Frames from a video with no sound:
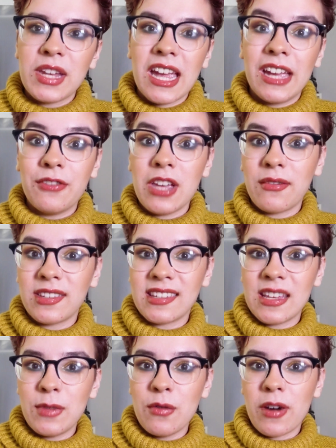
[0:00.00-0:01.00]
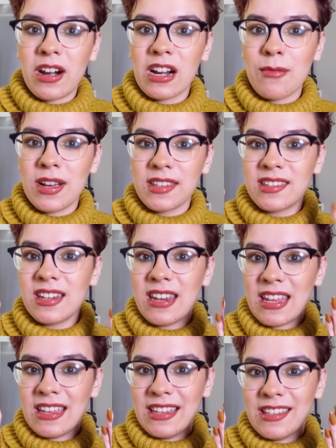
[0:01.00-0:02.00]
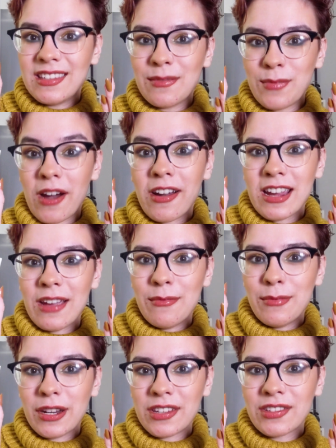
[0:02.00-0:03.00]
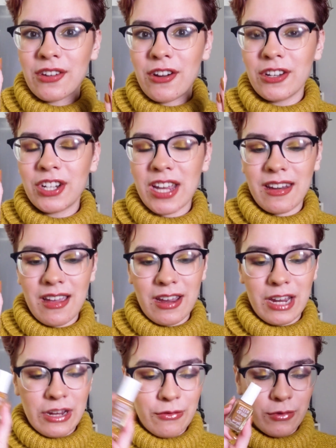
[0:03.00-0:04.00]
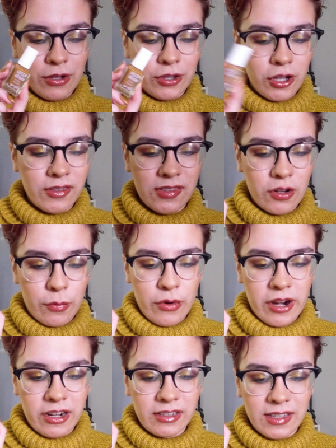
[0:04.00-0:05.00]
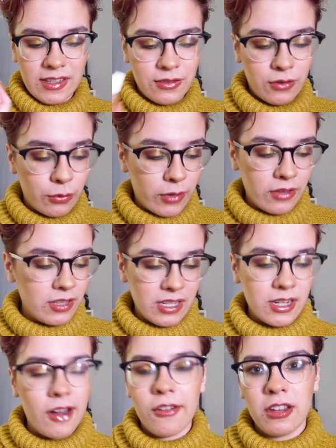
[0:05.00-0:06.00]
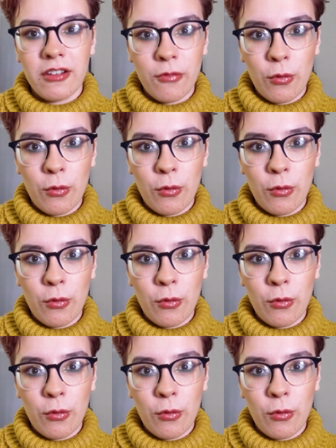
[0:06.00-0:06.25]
yeah, if you ever see me wearing a mustard, it is Barry M Butterscotch, and I will not stop wearing this throughout the entirety of